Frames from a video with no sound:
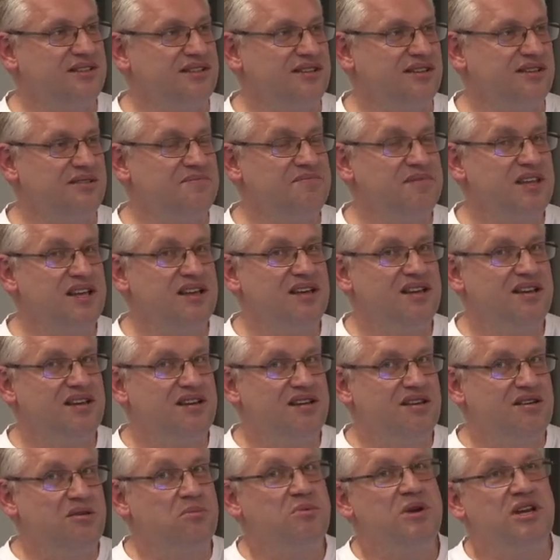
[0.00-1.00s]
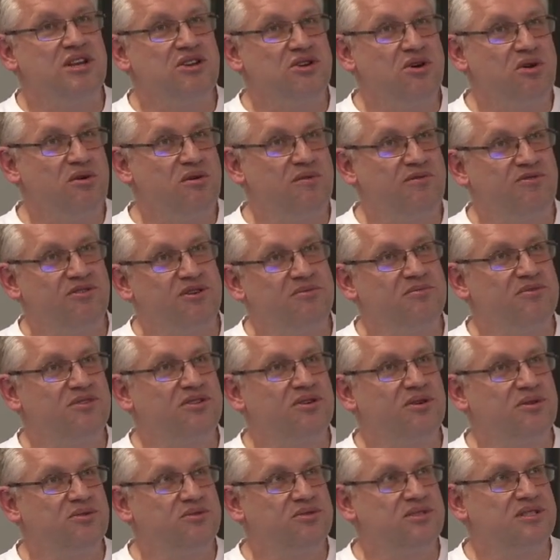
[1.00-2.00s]
Uh, we know from
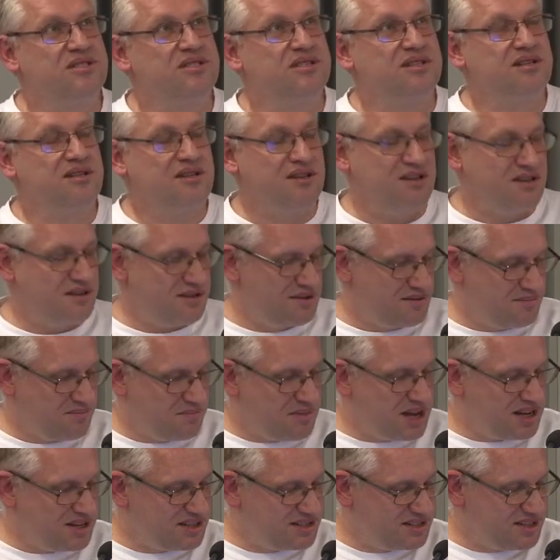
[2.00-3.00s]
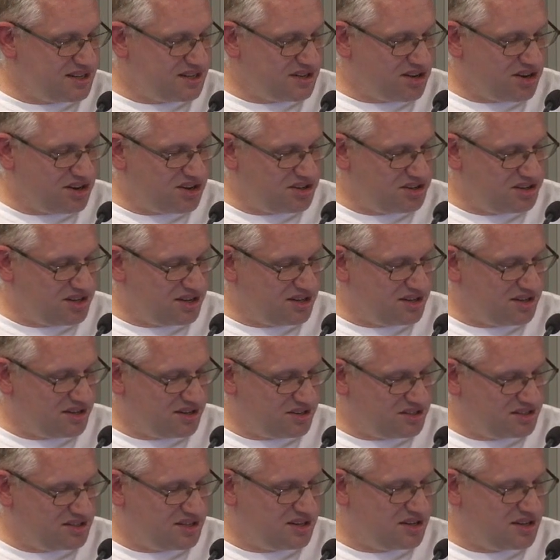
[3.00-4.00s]
those uh, magazine
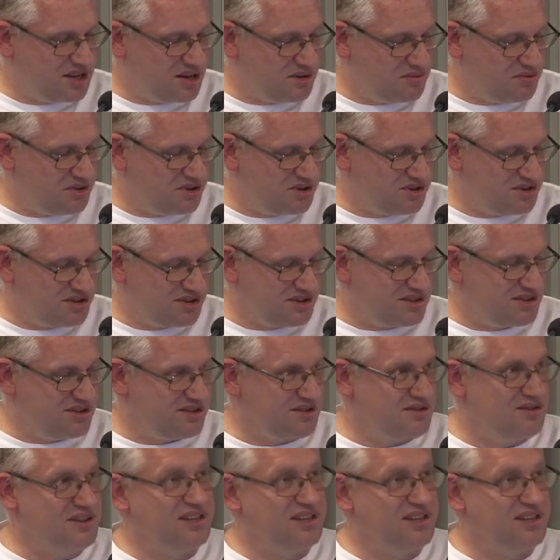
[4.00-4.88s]
articles that there were uh,